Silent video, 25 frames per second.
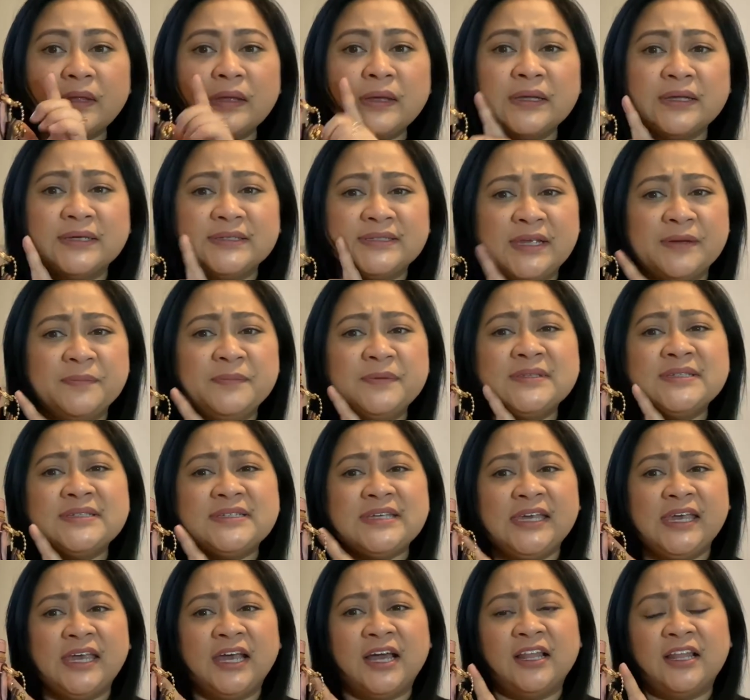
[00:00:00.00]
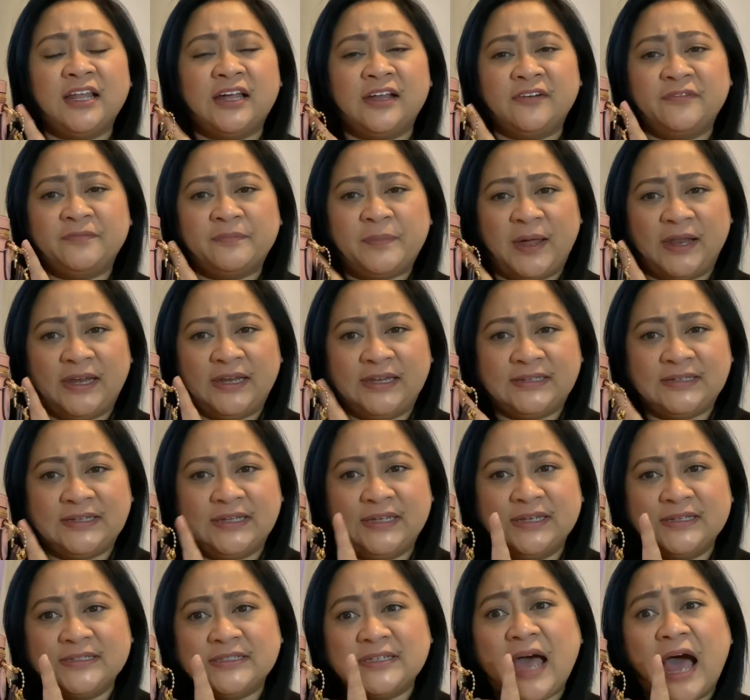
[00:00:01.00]
because I've been seeing a lot of
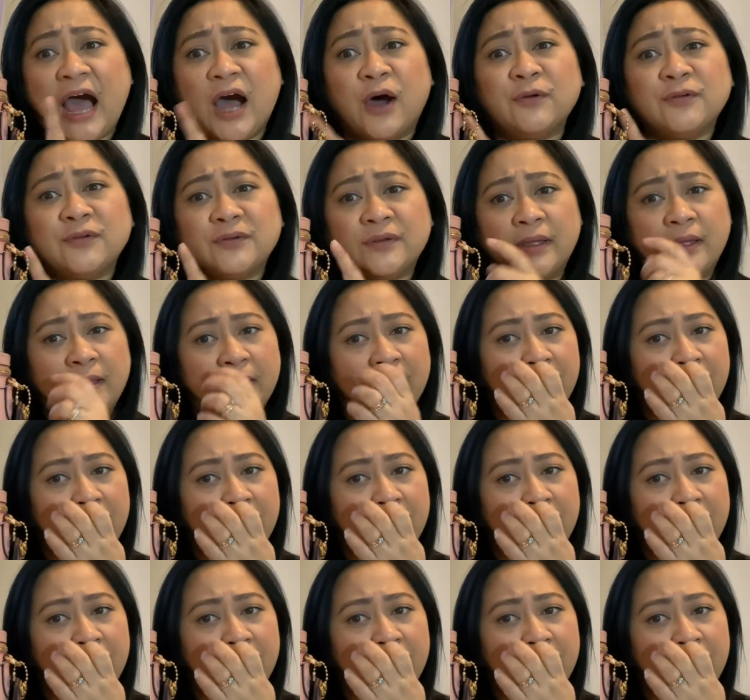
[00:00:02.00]
Vanity It's out